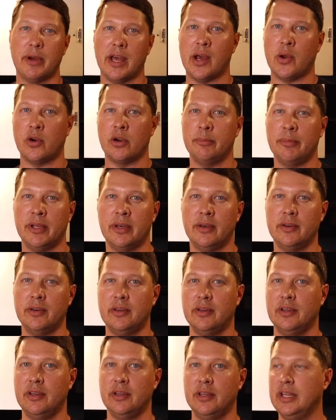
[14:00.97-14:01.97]
of power, but
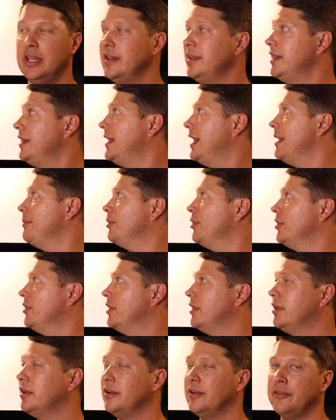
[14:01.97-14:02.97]
in the
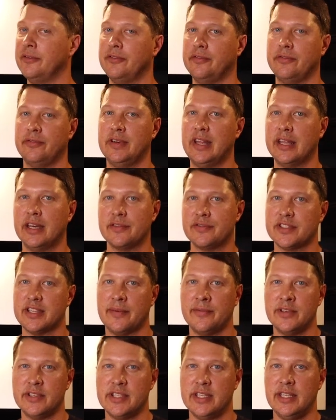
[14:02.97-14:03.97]
neighborhood of negative
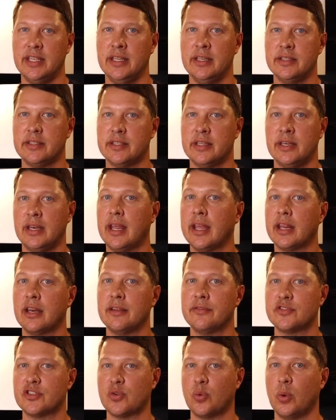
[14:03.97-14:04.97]
17 to
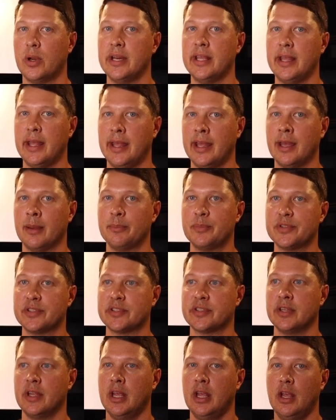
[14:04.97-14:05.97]
negative 20
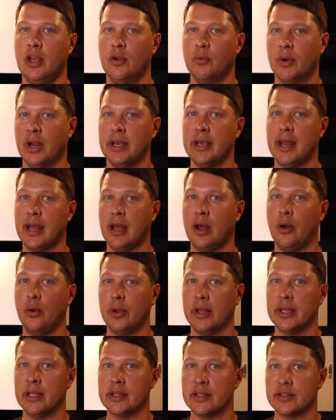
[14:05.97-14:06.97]
amps right
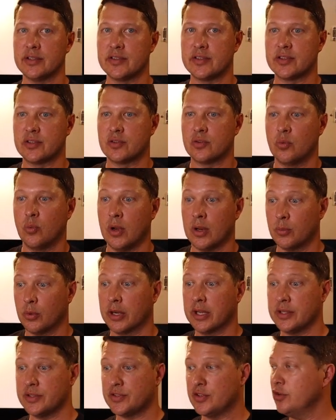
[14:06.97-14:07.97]
now is what
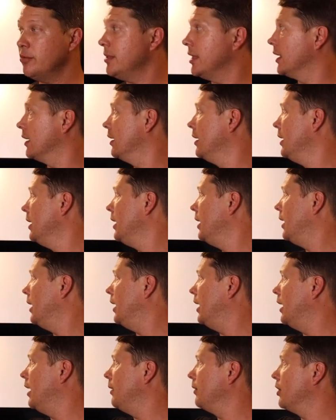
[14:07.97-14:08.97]
we're consuming.
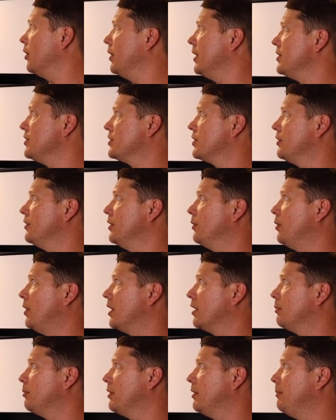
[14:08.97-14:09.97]
Uh, I'll go ahead and turn the
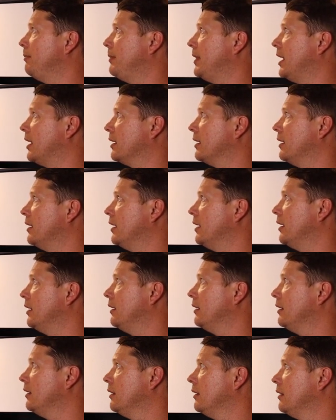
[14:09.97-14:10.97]
water pump back
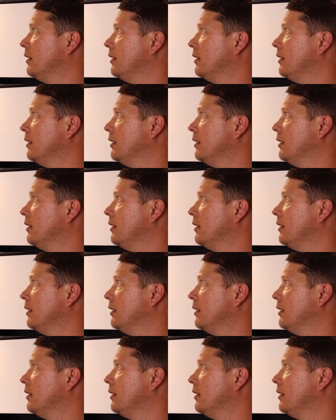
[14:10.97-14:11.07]
on.